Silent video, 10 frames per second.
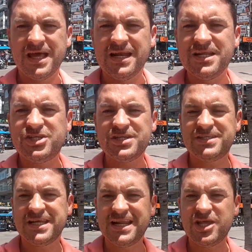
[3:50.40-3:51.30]

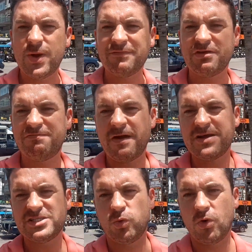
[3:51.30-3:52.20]
Logistically, you have the
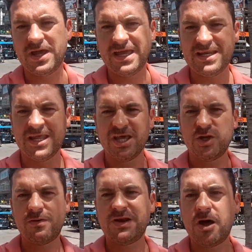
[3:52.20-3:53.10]
ferry to Hua Hin.
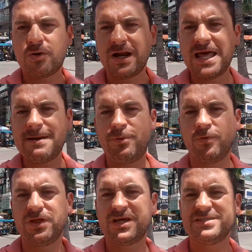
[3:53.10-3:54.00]
You have a local
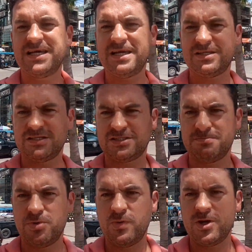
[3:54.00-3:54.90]
airport that can take you to
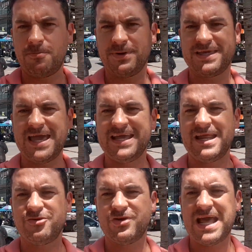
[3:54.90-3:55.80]
Samui or Phuket in
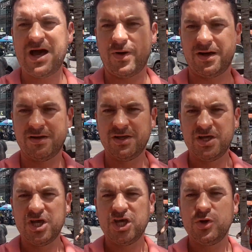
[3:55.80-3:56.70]
under an hour.
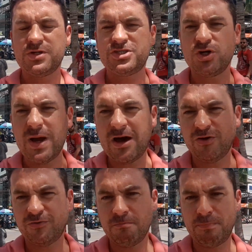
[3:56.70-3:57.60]
You are 2
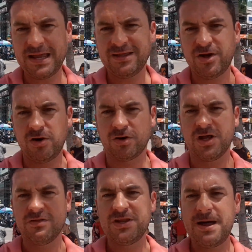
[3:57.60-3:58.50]
hours from Bangkok,
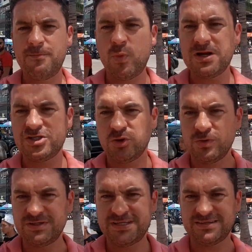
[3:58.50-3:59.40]
the #1
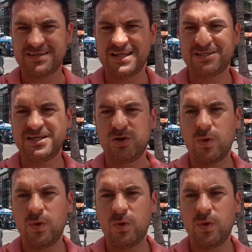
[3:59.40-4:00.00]
tourist destination in the